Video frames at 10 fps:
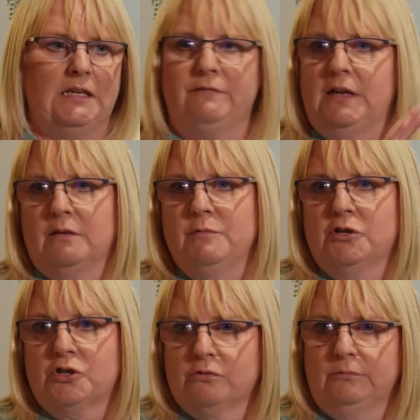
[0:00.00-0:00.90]
TV
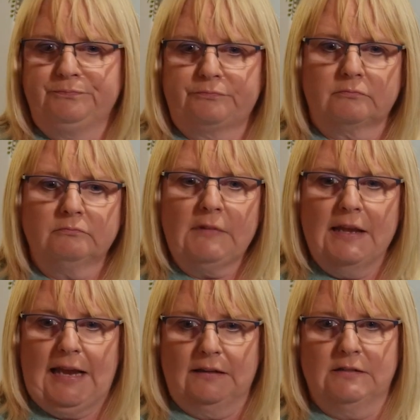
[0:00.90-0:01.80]
commercial,
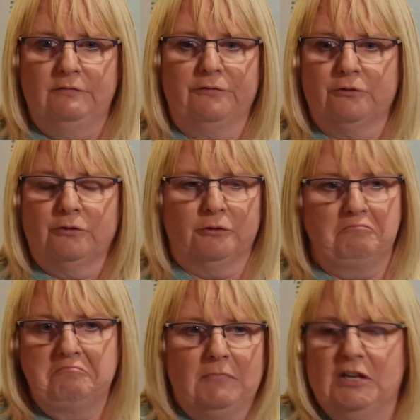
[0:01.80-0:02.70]
casting for
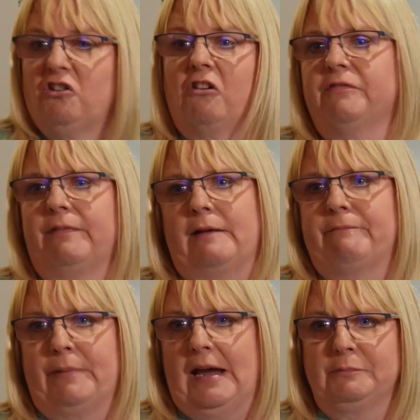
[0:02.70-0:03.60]
a dog,
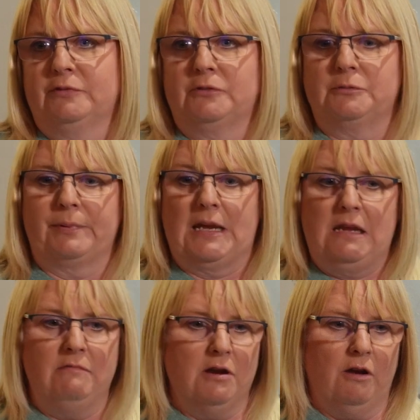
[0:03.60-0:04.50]
perhaps to
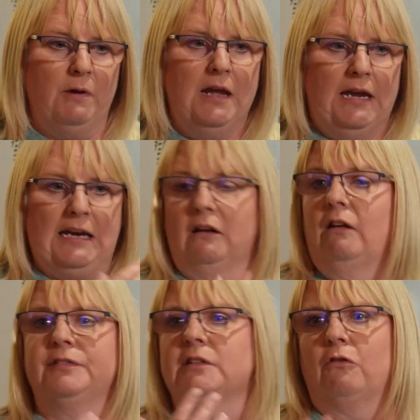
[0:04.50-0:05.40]
be, in a
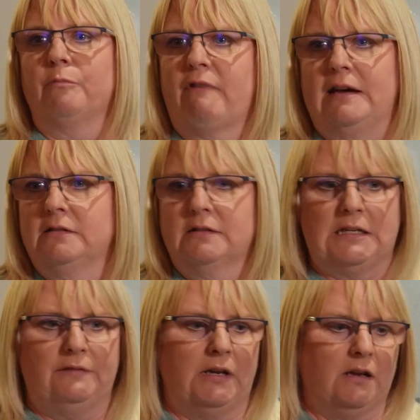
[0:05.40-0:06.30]
lifestyle brand
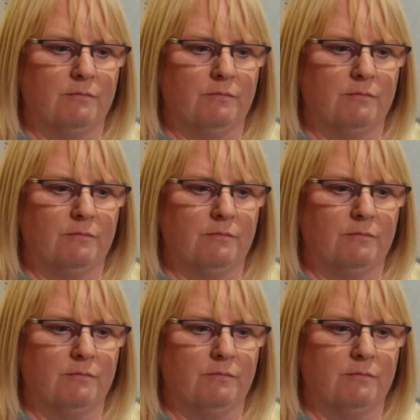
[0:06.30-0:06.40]
TV